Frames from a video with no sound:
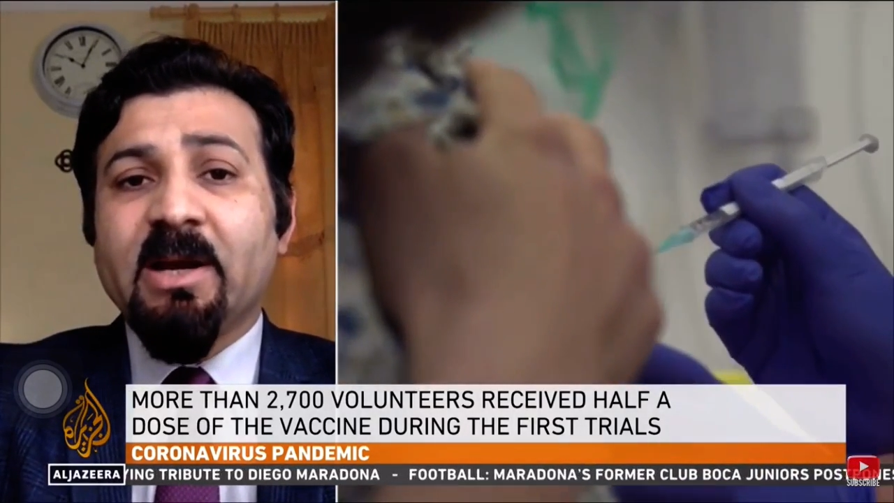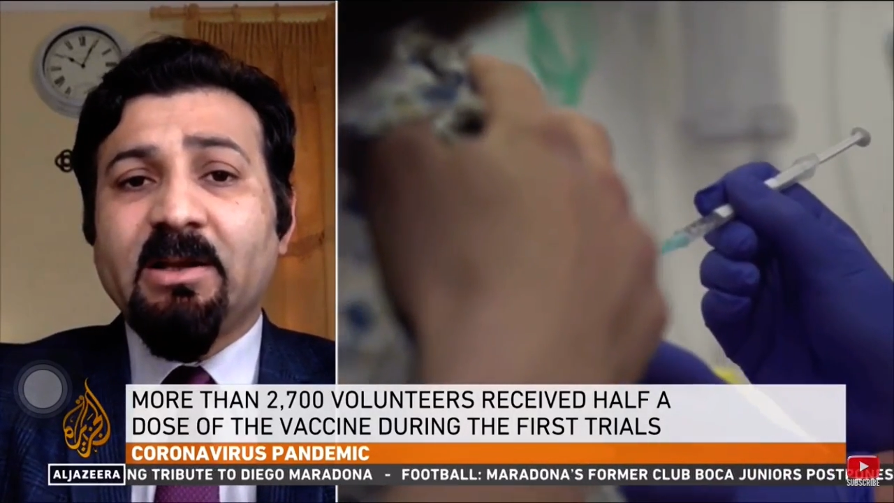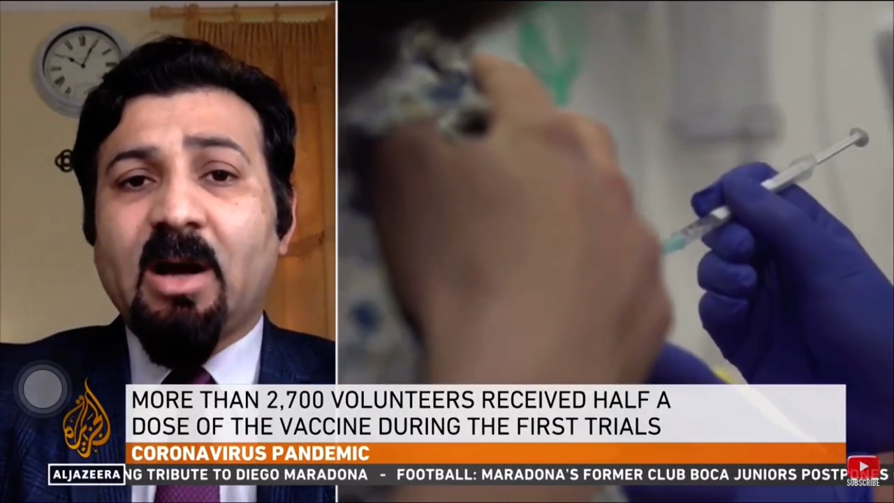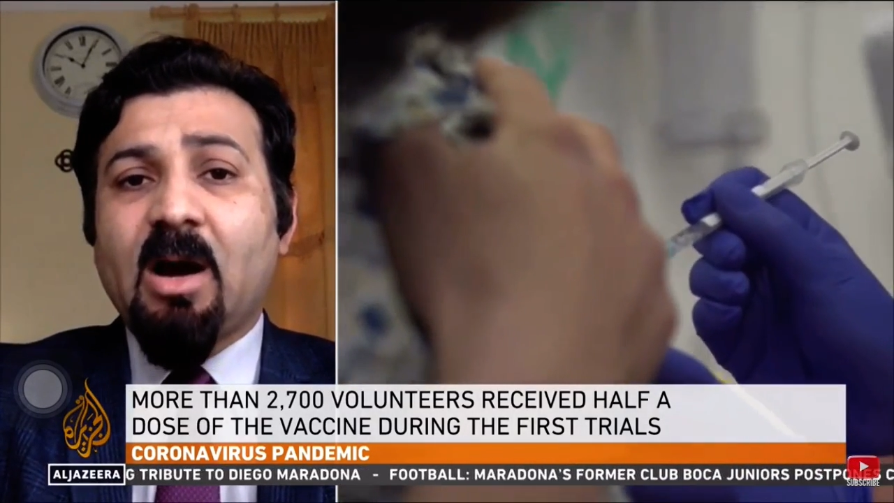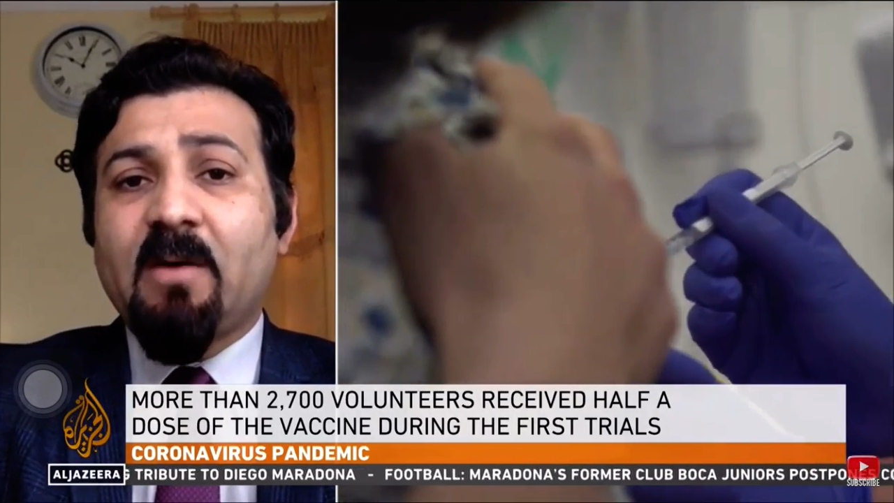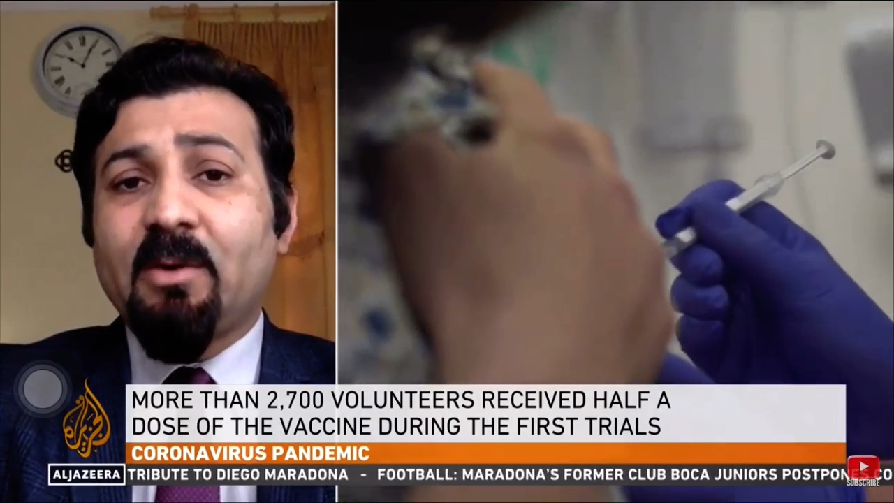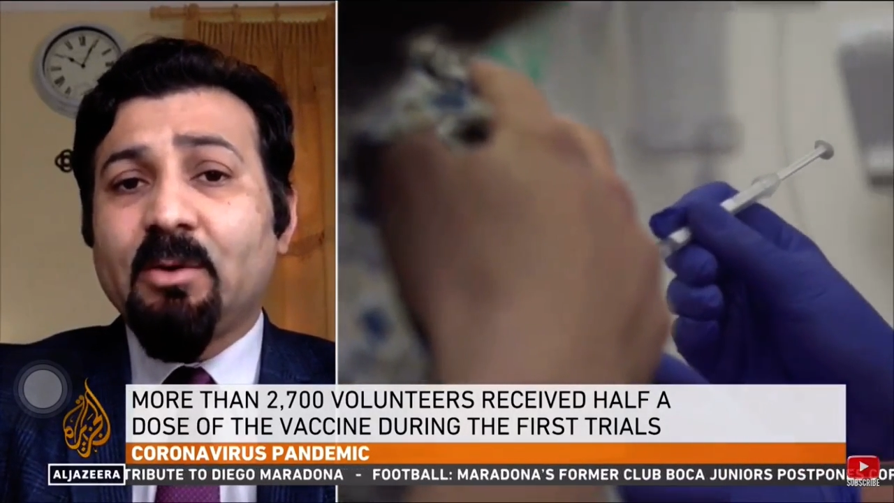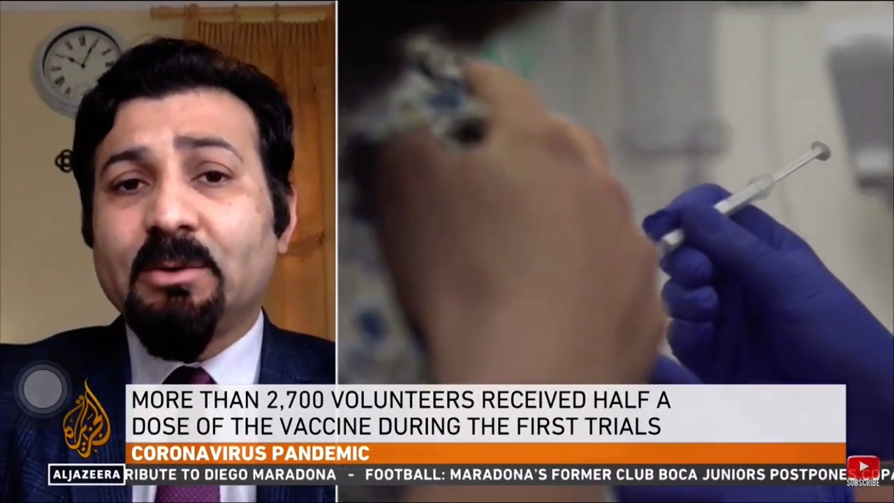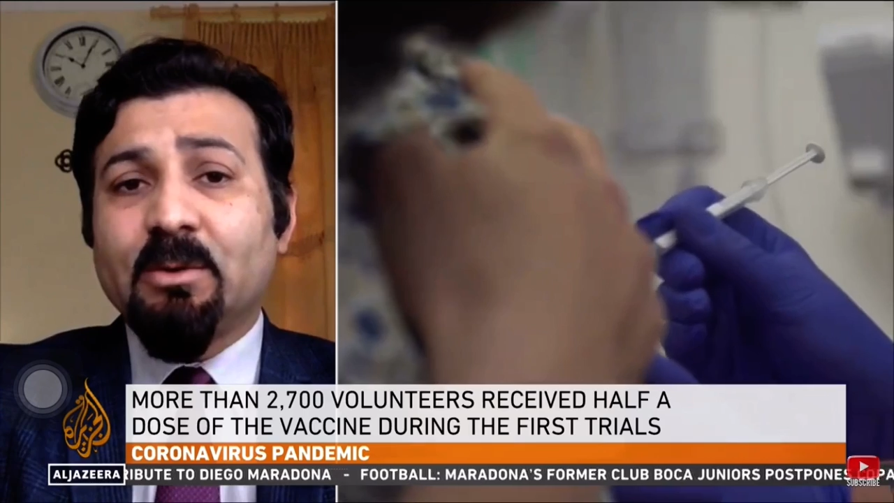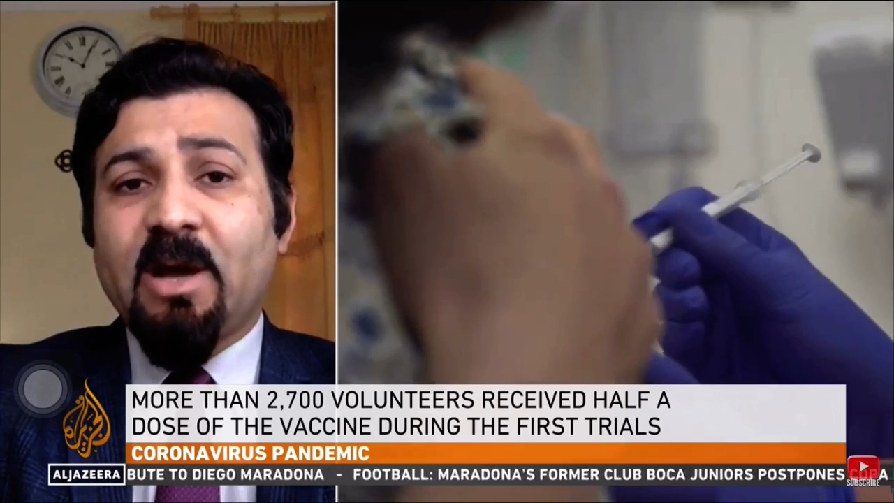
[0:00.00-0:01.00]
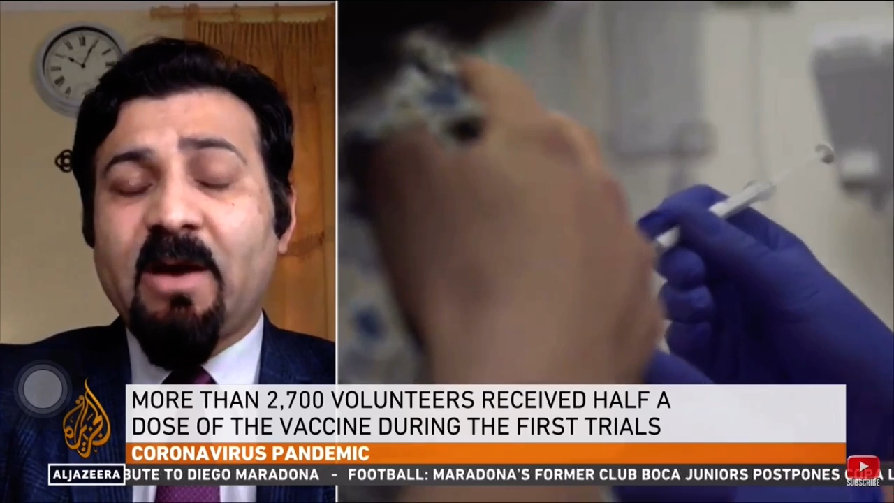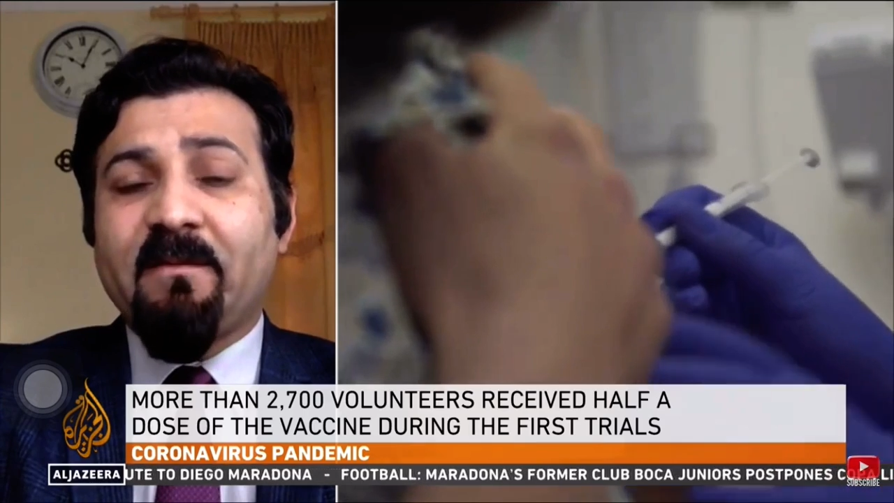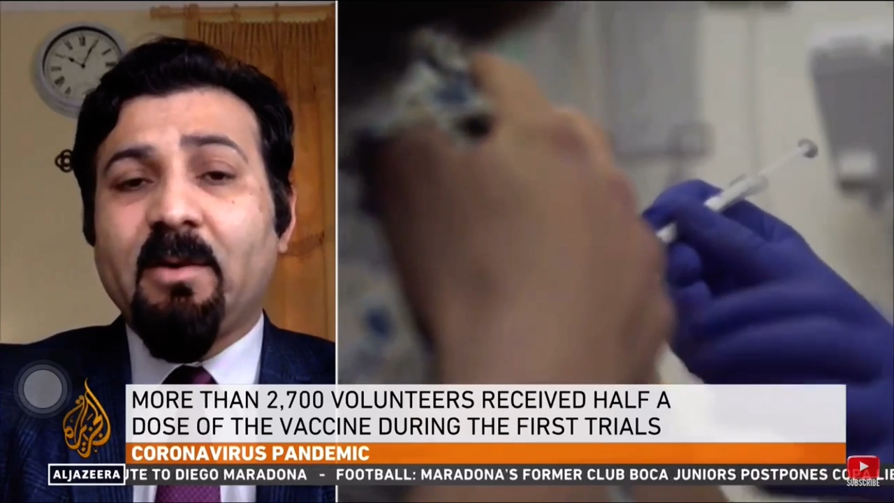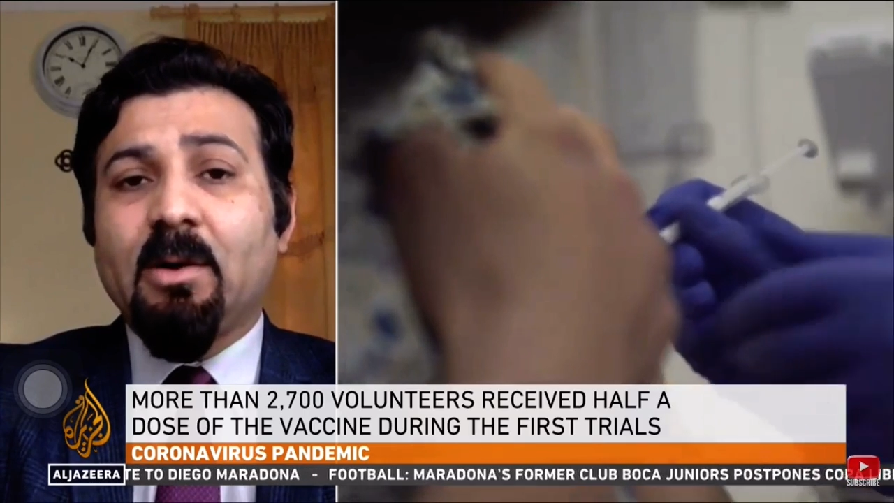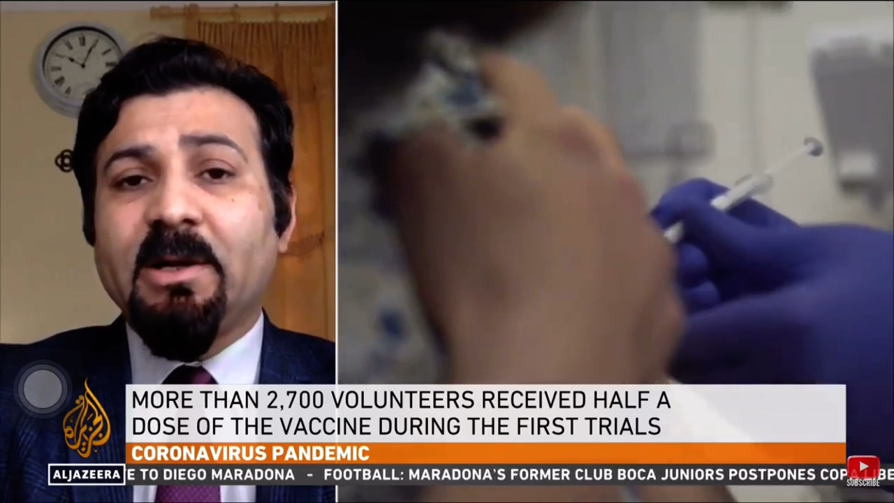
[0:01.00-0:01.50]
the half dose could have
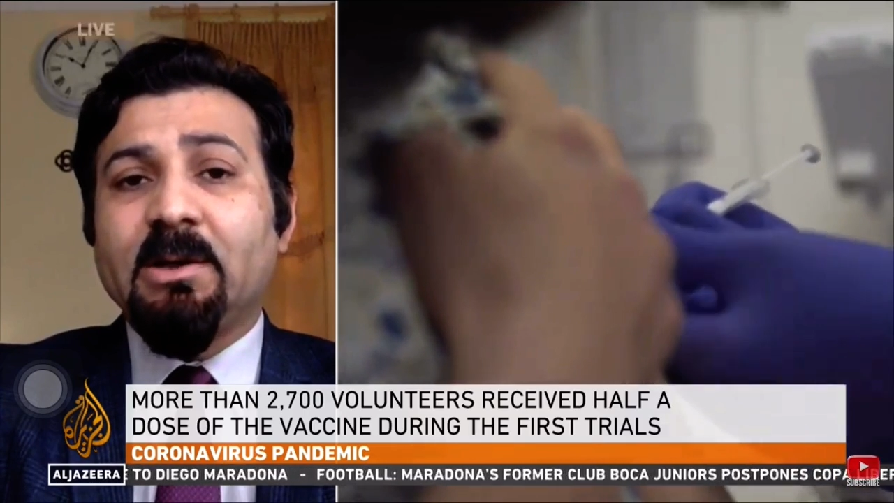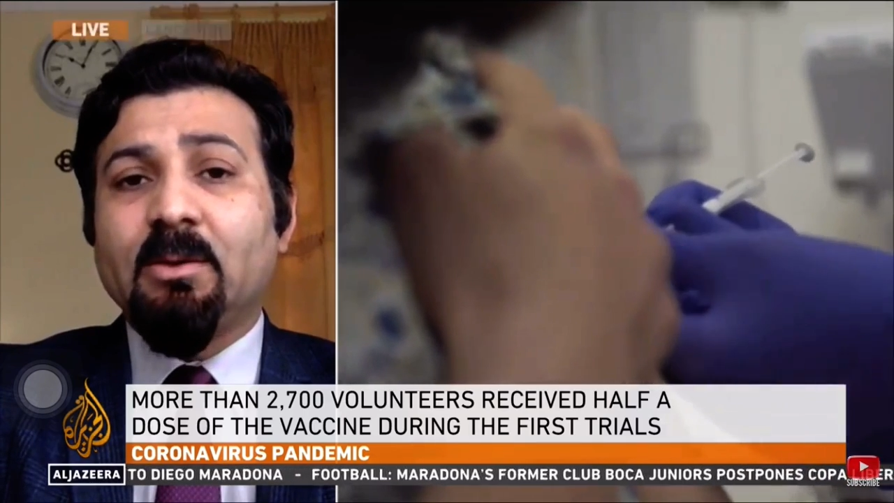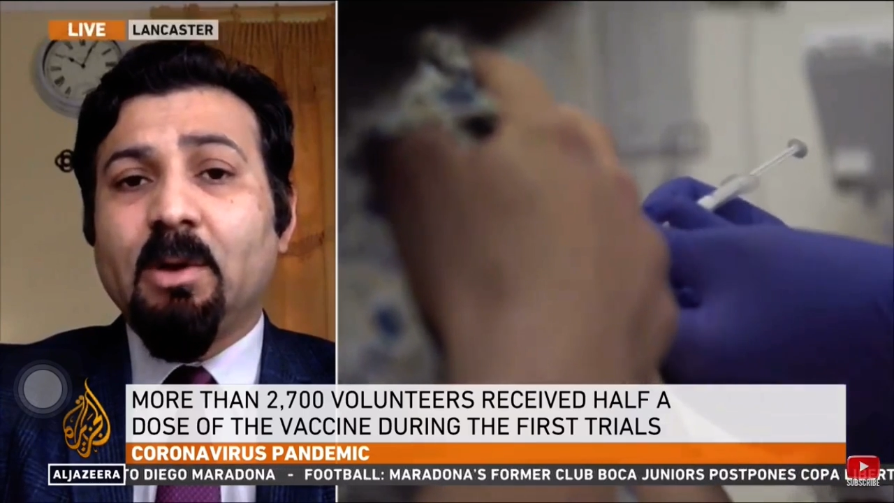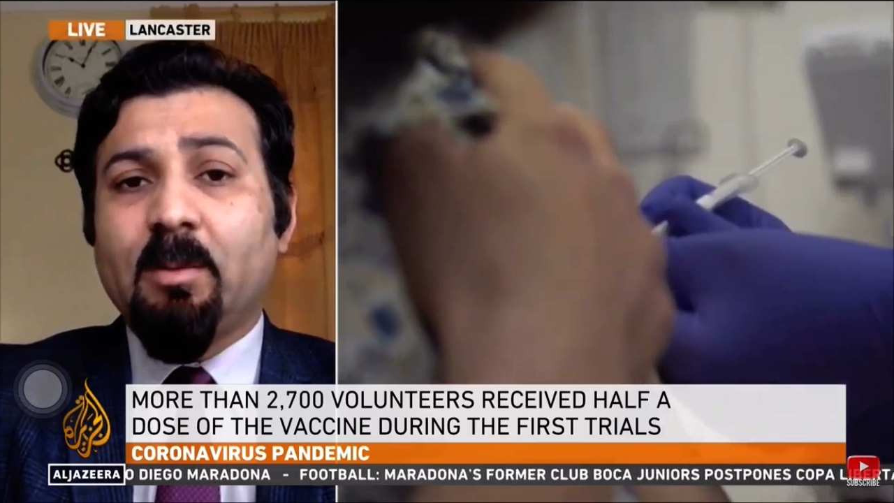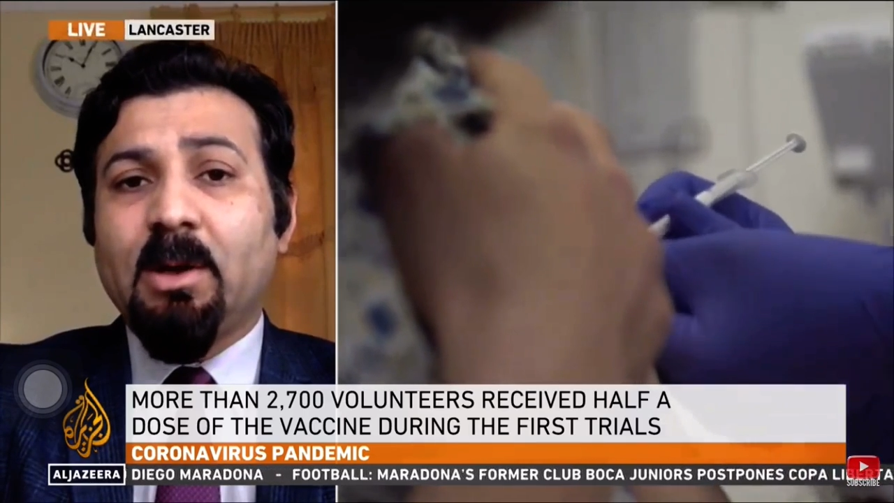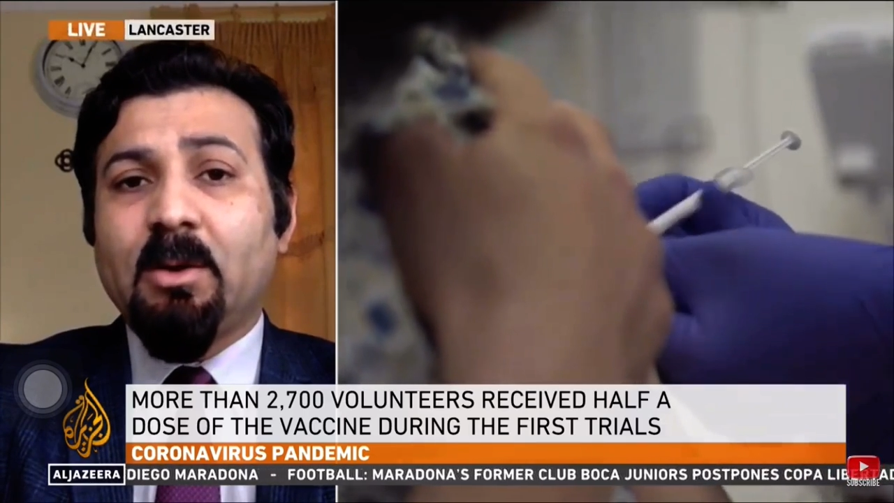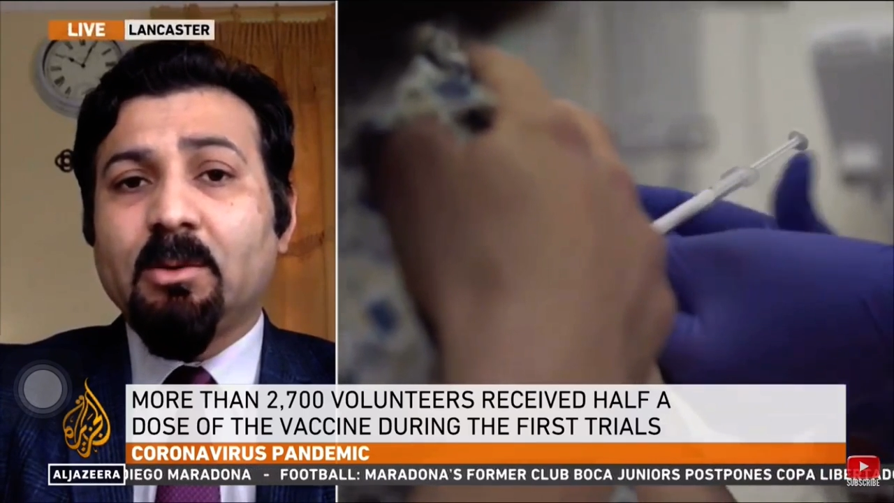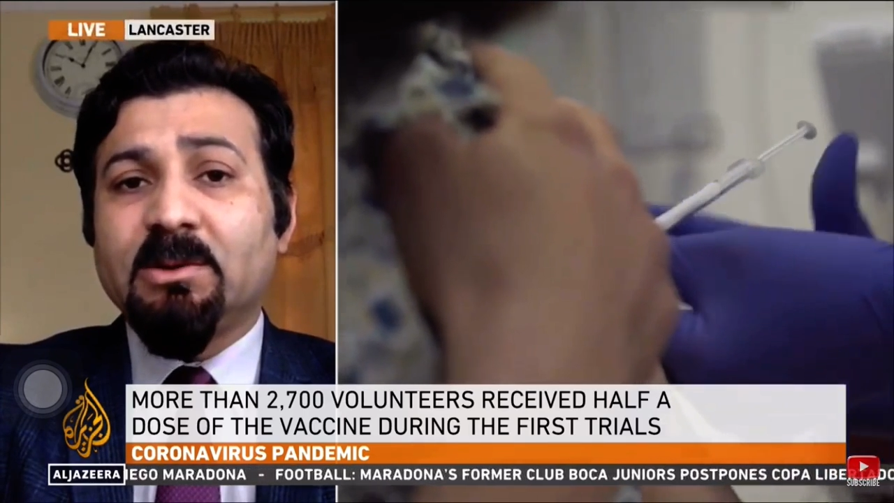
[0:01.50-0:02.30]
gone into double dose.